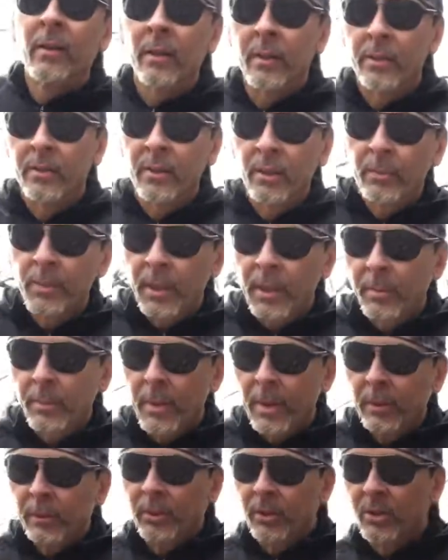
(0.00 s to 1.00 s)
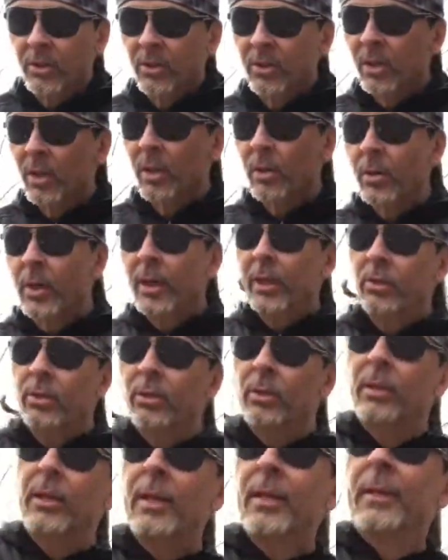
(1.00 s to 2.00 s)
and some unmelted snow
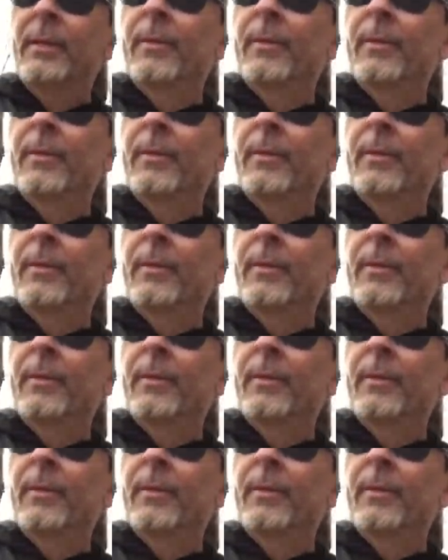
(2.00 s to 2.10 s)
actually.